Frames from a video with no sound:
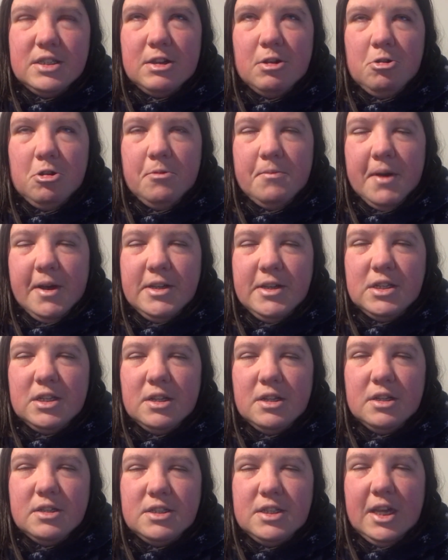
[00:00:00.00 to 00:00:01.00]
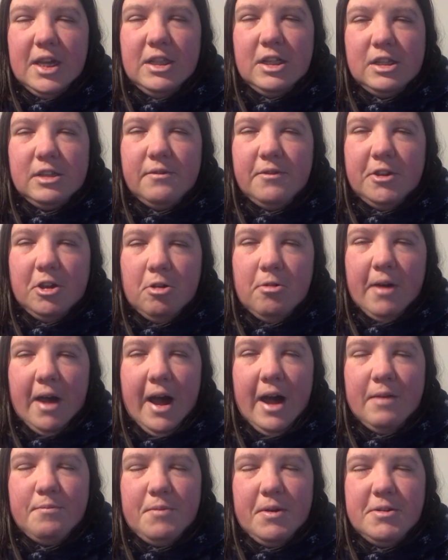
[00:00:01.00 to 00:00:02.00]
so you may see another video
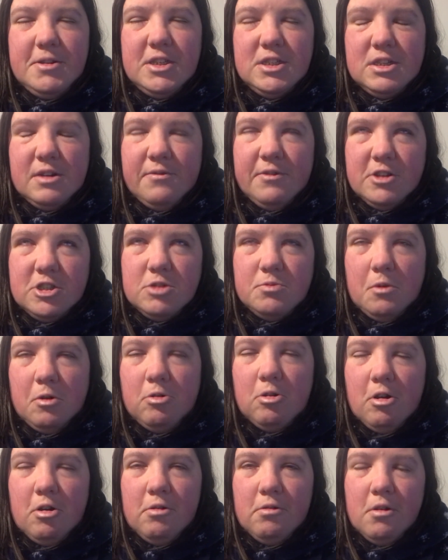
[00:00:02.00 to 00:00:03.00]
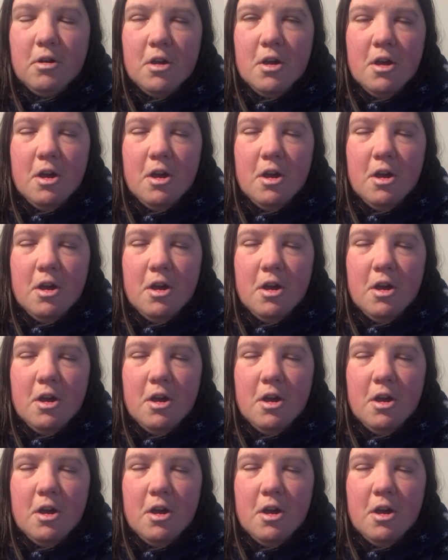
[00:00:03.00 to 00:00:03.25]
at BBC Suffolk tomorrow